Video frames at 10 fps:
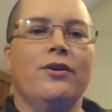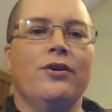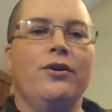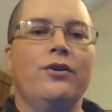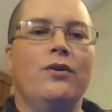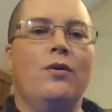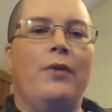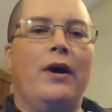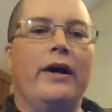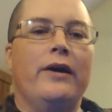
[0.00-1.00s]
you know,
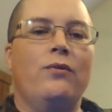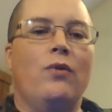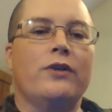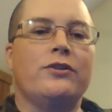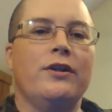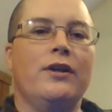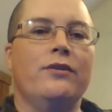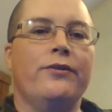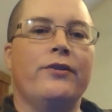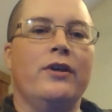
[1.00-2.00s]
by watching
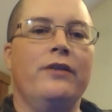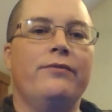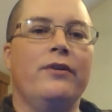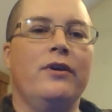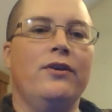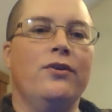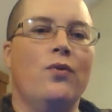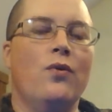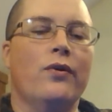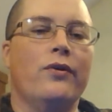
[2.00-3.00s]
either TV
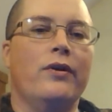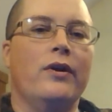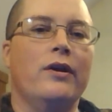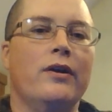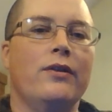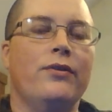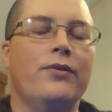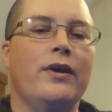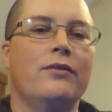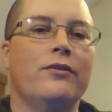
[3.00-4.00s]
or
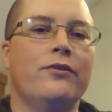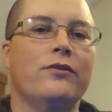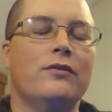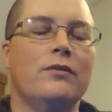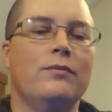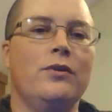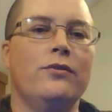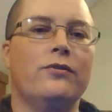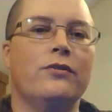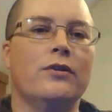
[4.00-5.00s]
they listen to
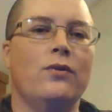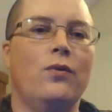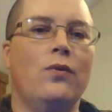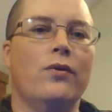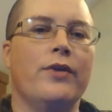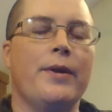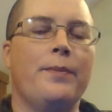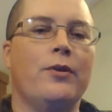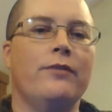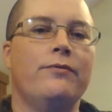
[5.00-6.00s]
music or they
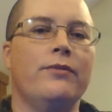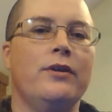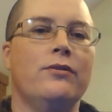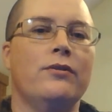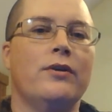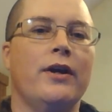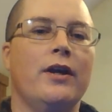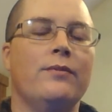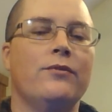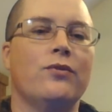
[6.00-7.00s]
play video
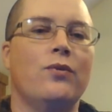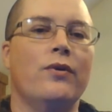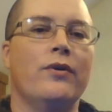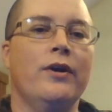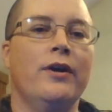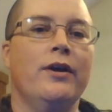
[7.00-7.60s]
games or